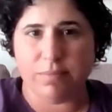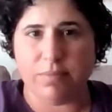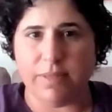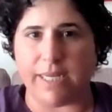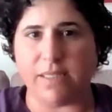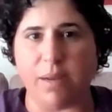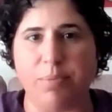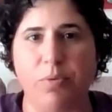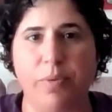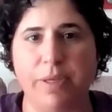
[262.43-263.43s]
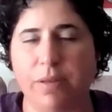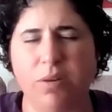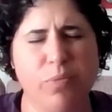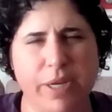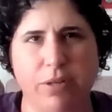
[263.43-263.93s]
next couple of weeks, a
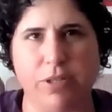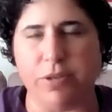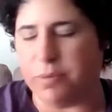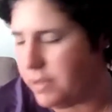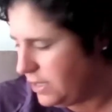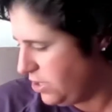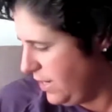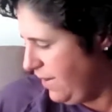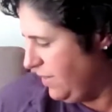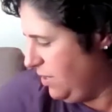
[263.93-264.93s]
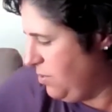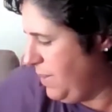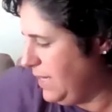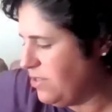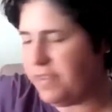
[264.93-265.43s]
week or 2. I should have another
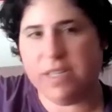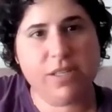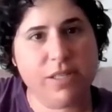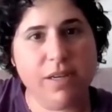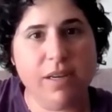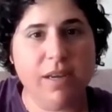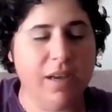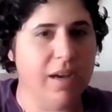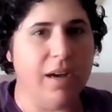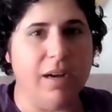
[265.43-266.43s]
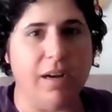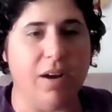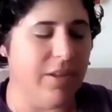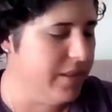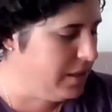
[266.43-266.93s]
page finish
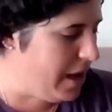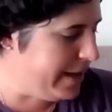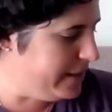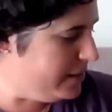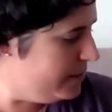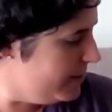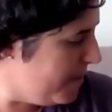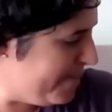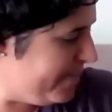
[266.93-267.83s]
on the lions.